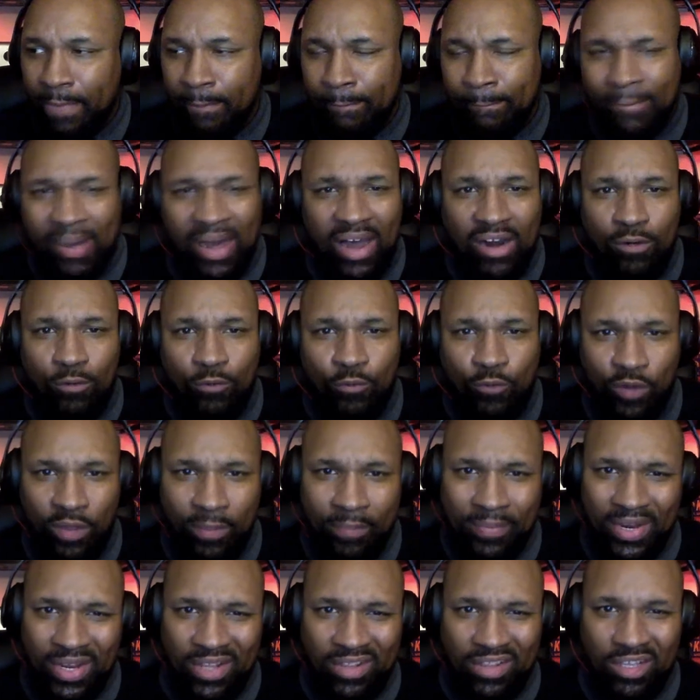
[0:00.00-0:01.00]
bottle
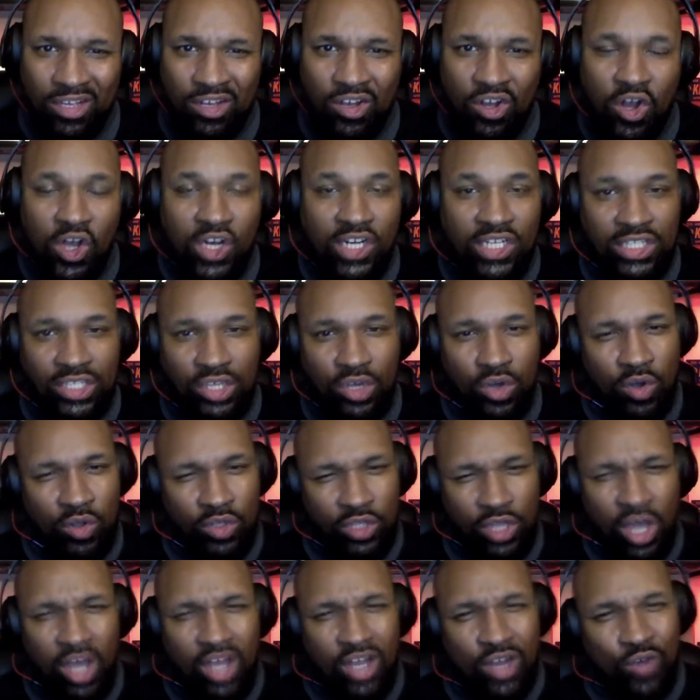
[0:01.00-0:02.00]
flipping at the Garden. Yo,
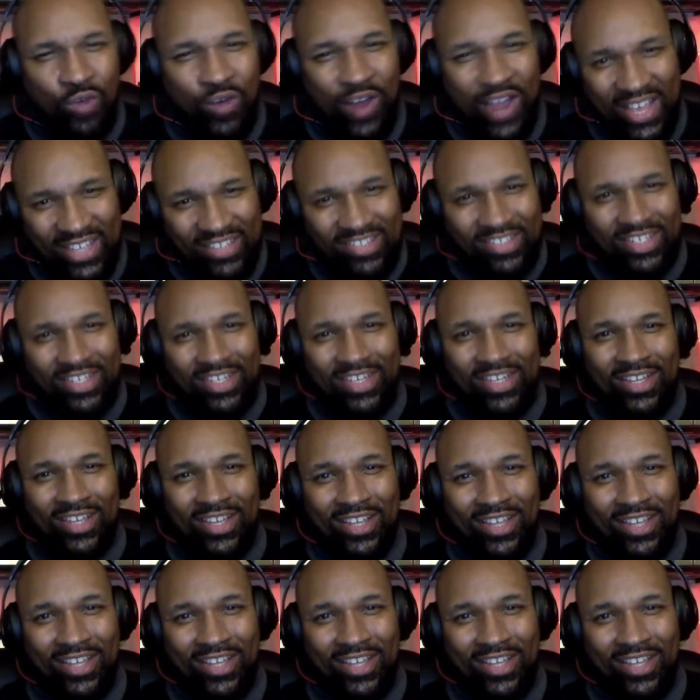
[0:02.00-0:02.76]
y'all crazy?